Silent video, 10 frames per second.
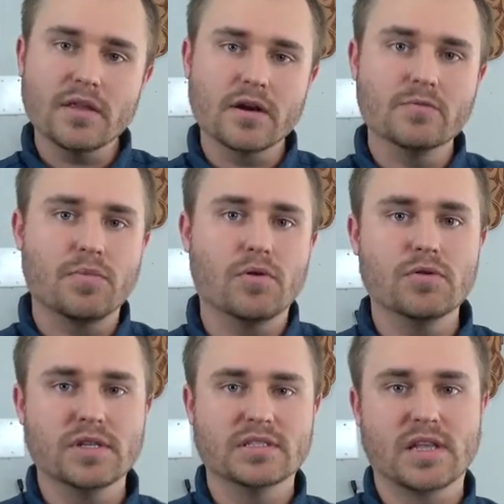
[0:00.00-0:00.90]
that will
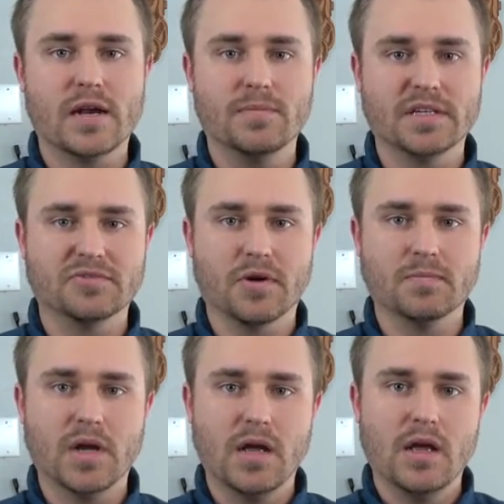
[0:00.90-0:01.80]
pull this database
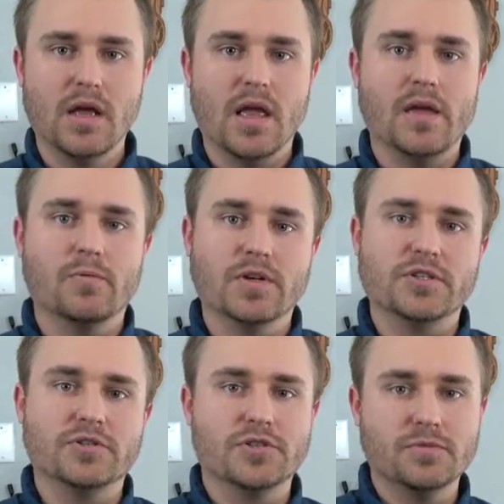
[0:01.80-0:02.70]
from. And what
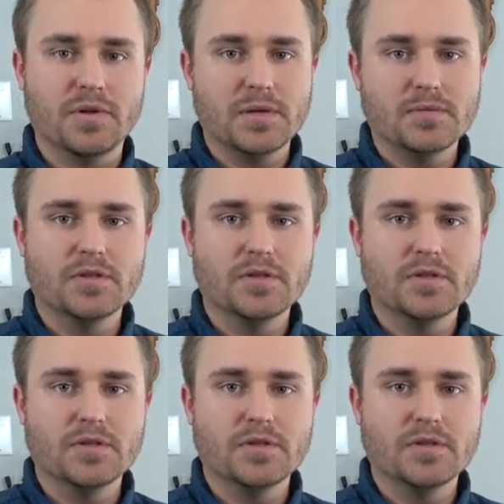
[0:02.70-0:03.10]
you should be able